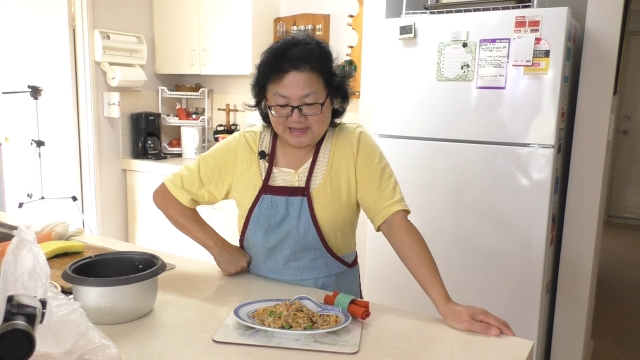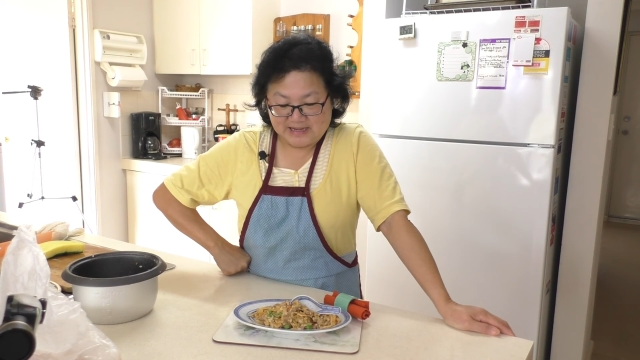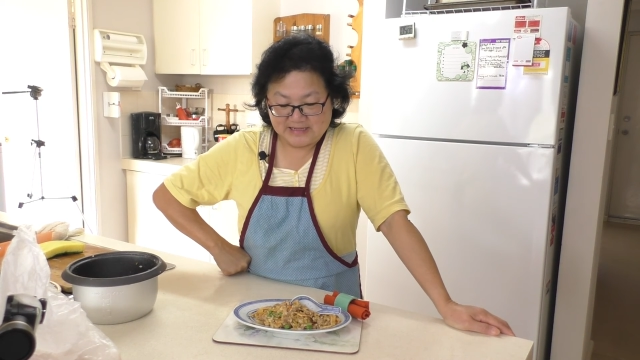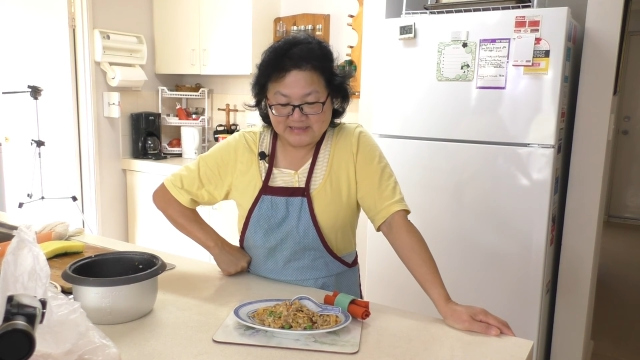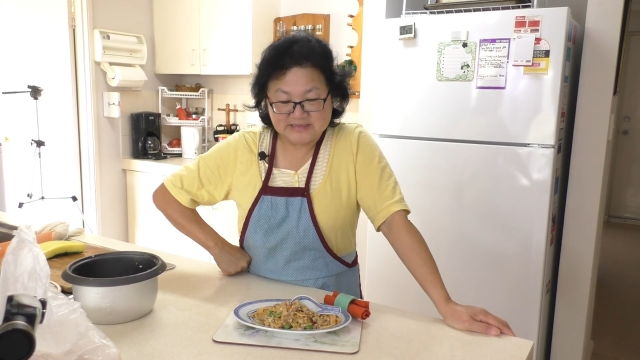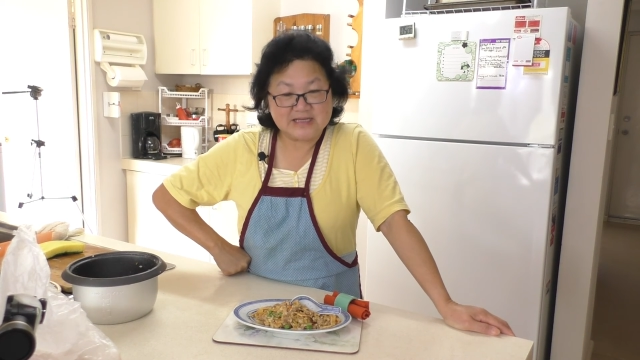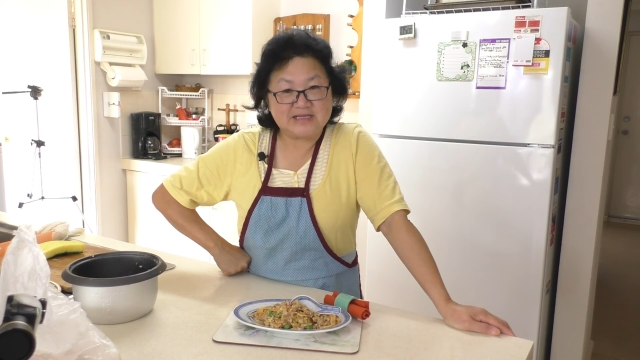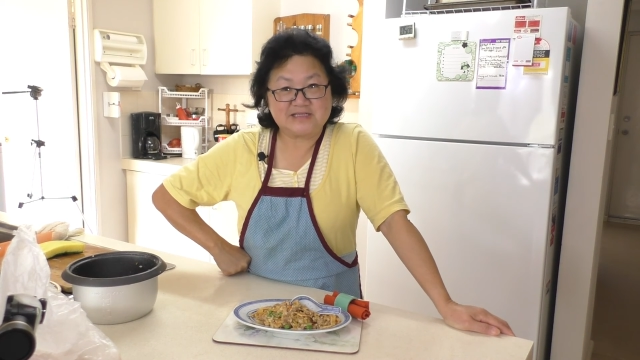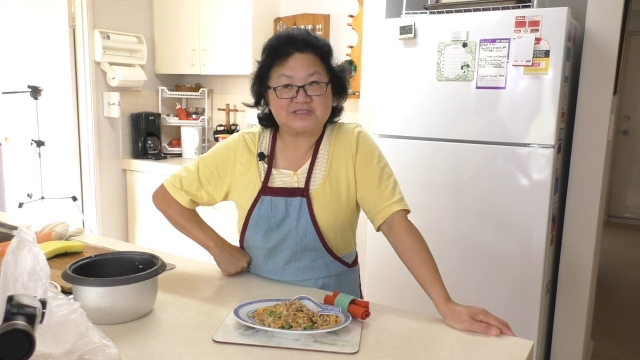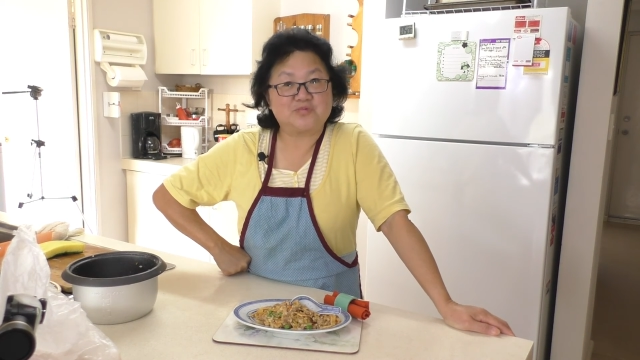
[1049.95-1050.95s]
and they
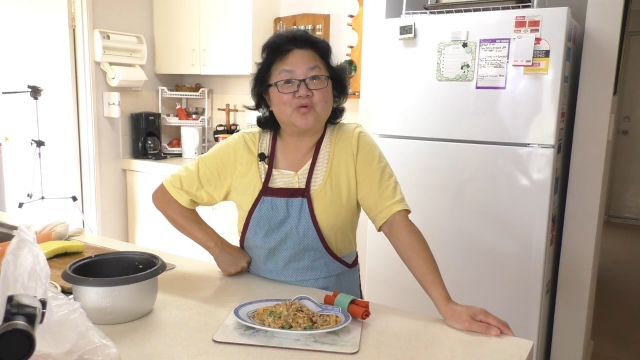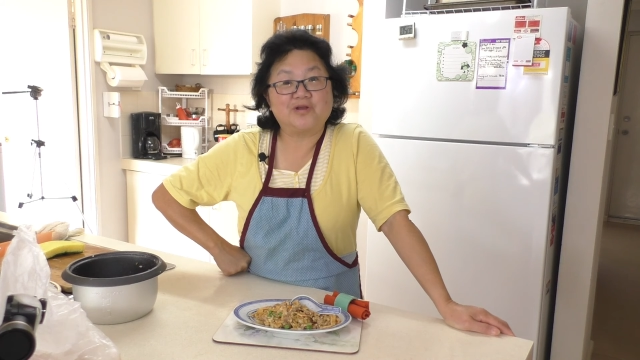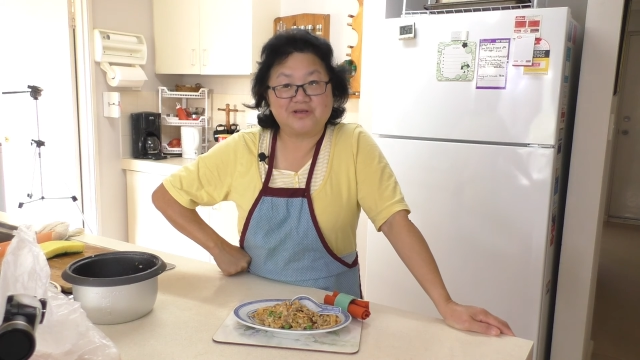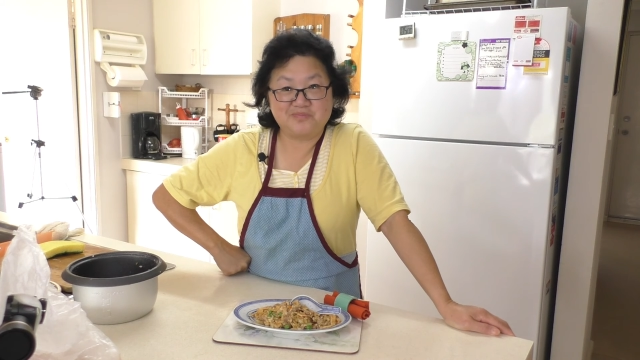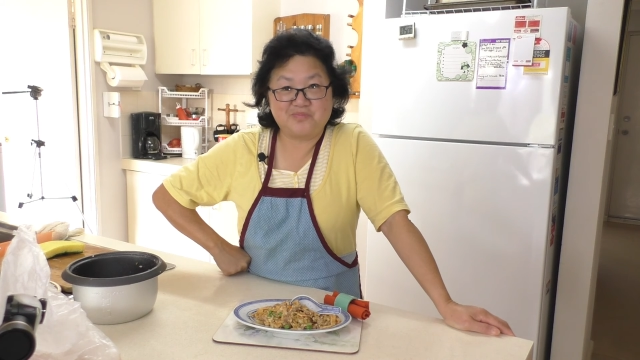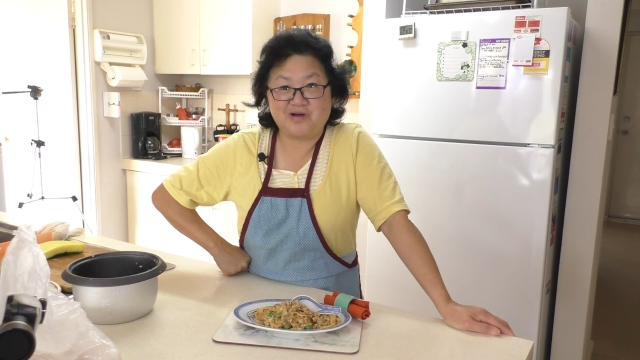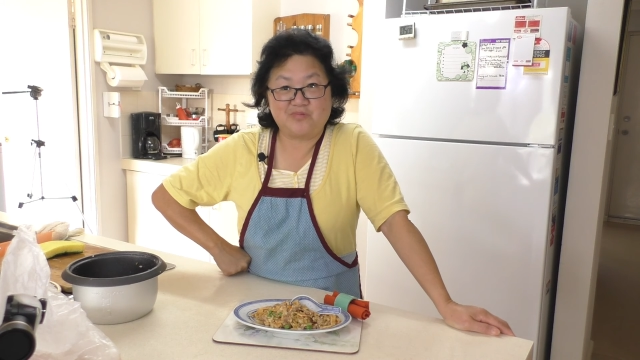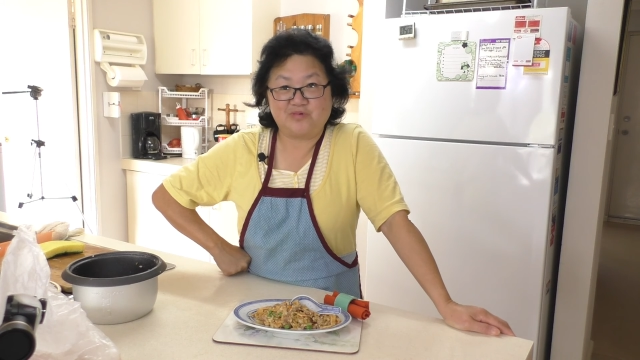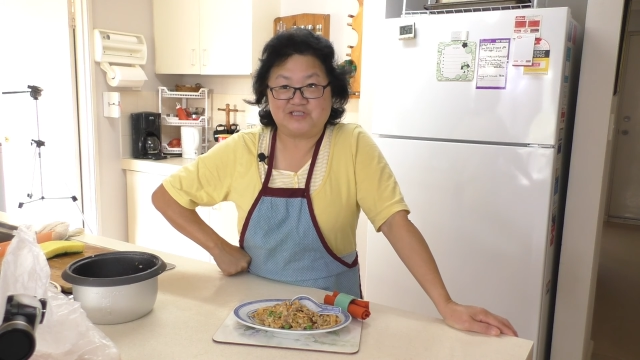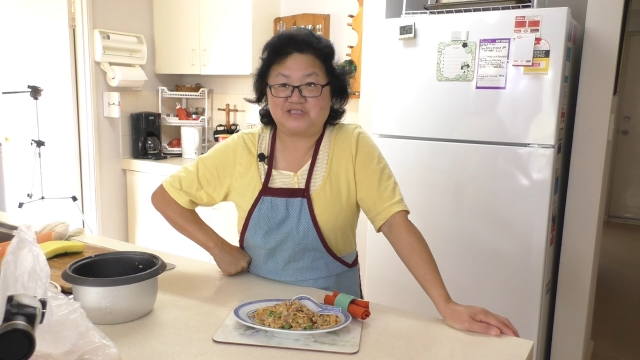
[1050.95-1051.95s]
say it's wonderful,
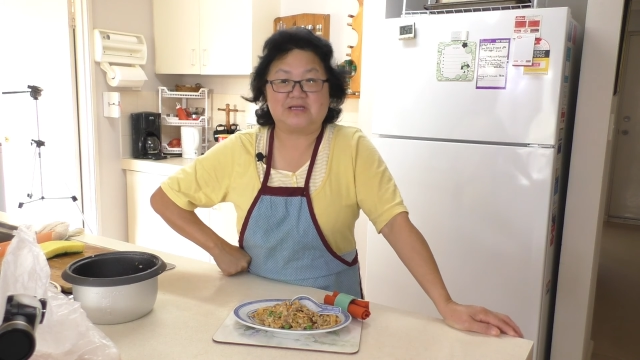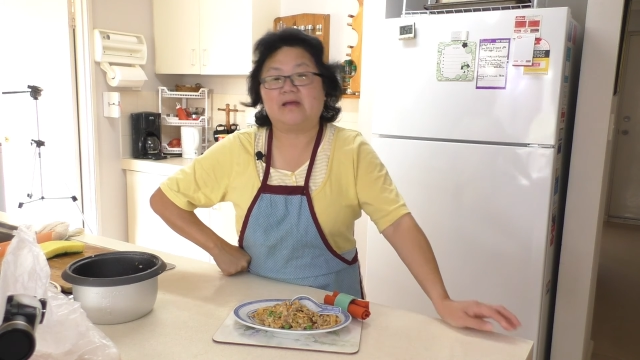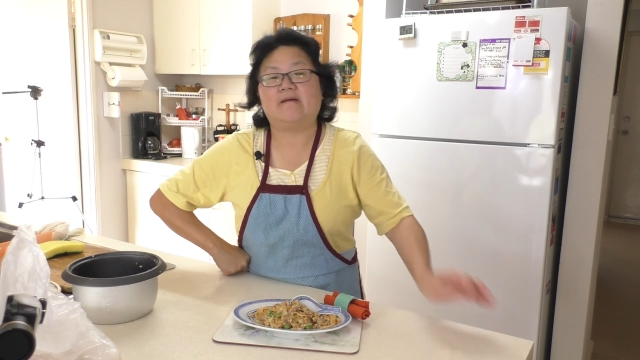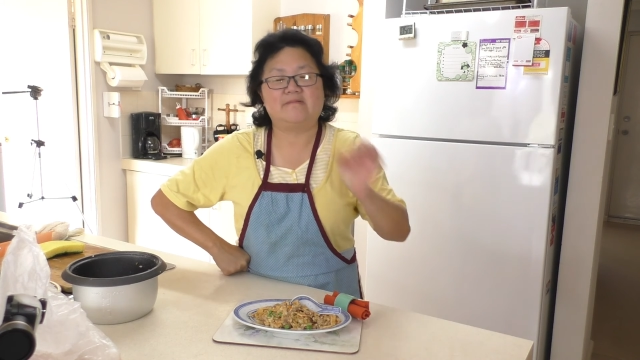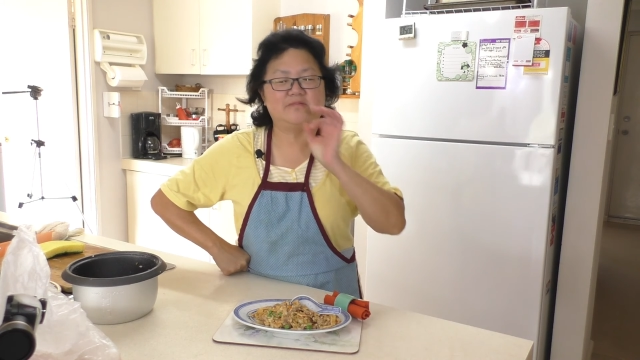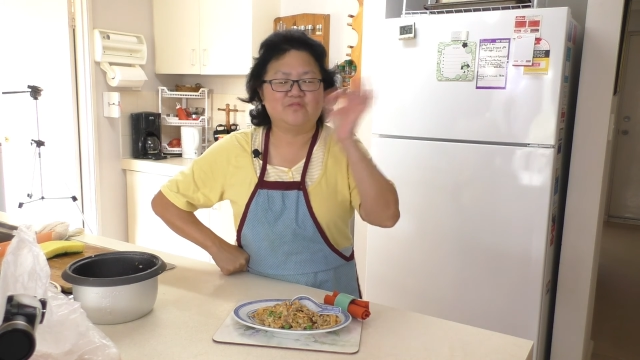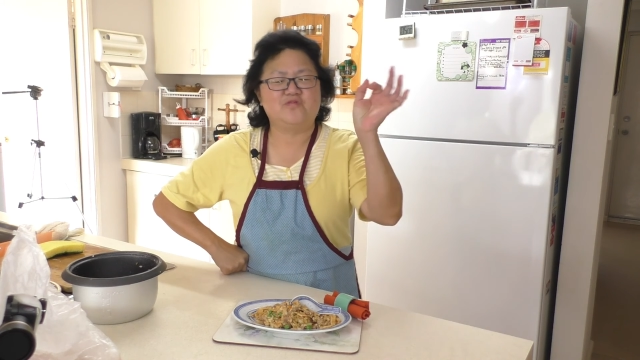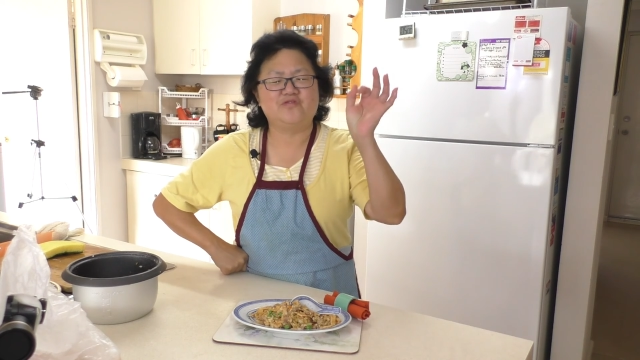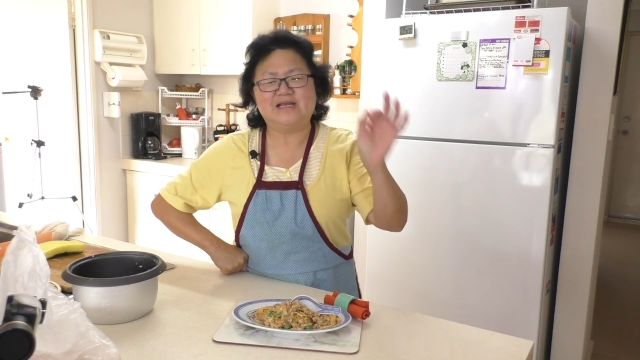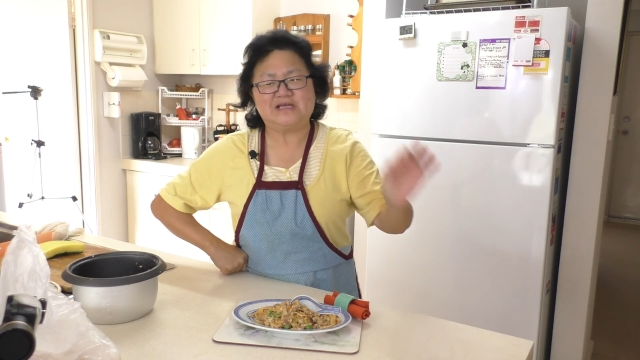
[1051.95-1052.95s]
which is
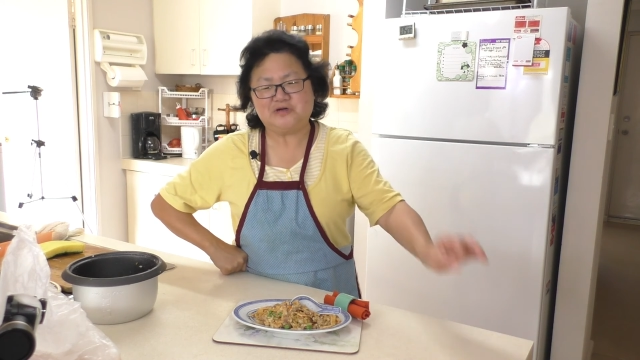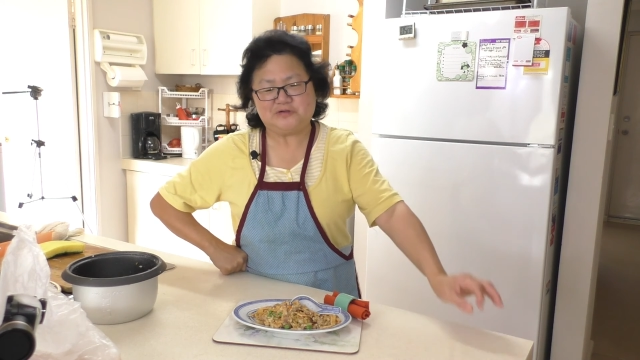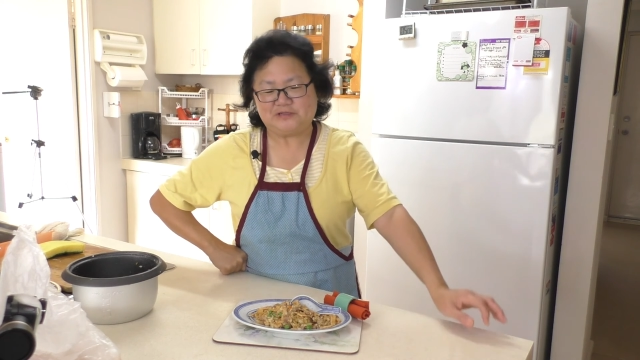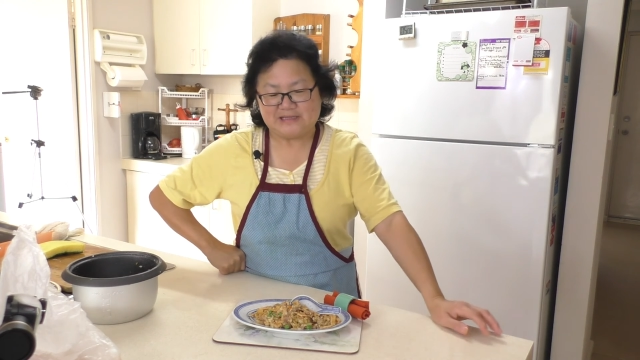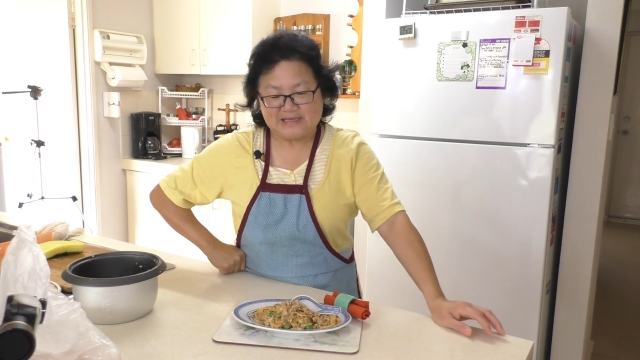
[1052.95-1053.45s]
really good.